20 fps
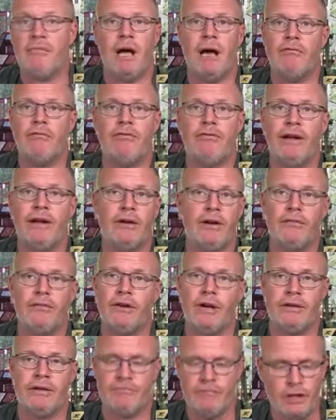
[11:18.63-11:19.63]
a very,
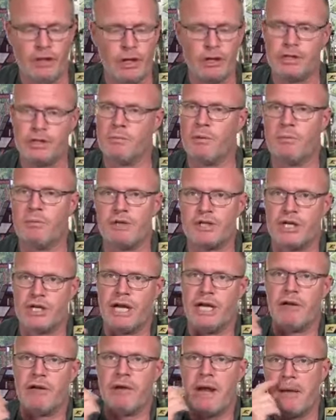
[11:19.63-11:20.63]
very usable
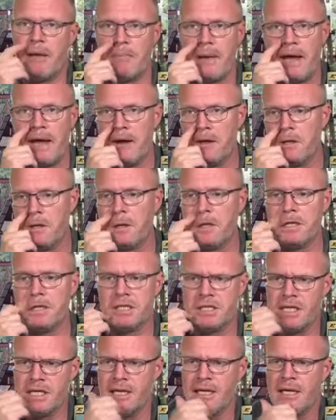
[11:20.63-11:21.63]
machine around power
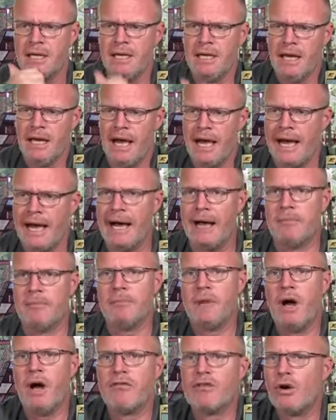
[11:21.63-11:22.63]
lines.
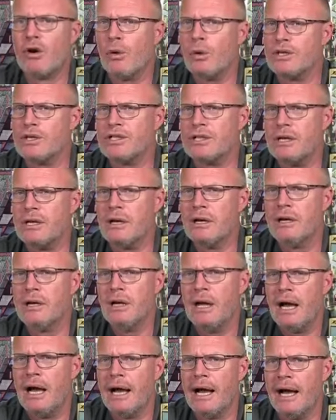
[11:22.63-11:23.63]
Of course,
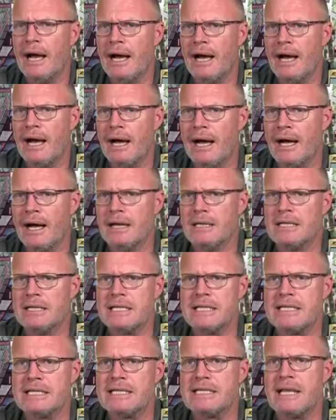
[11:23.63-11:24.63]

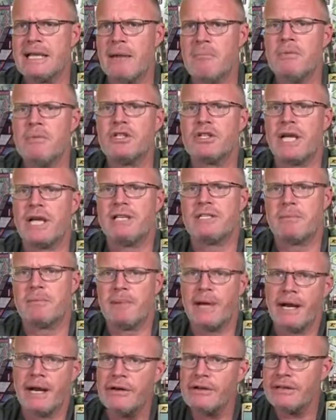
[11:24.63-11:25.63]
some machines are
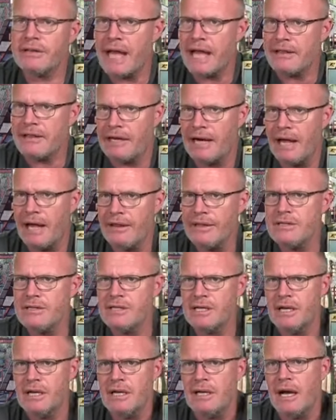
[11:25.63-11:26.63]
better at that than
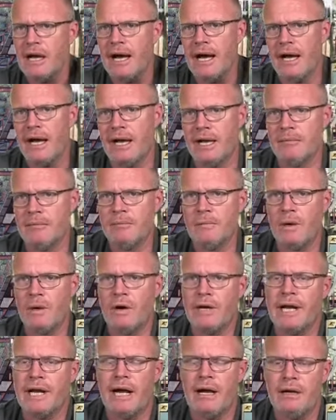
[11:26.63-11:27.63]
others.
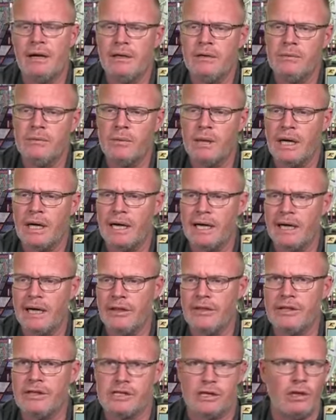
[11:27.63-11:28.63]
I
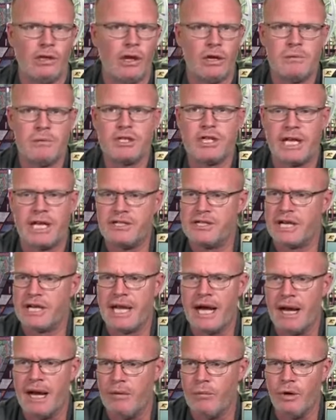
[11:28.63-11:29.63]
know there's a lot of machines that
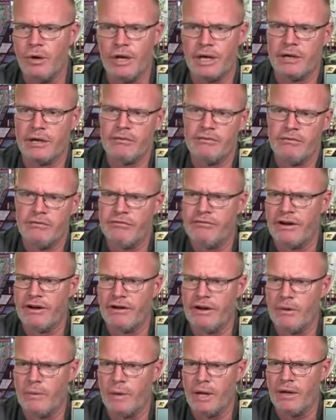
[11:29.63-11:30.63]
can't work it
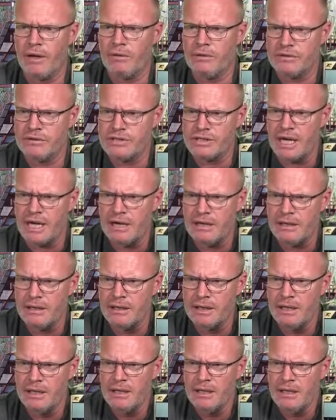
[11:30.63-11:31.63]
very well. So,
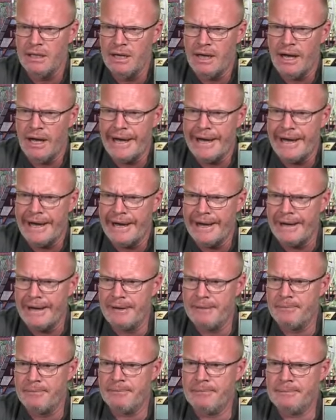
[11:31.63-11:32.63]

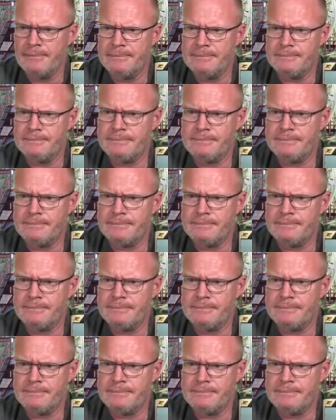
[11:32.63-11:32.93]
Brad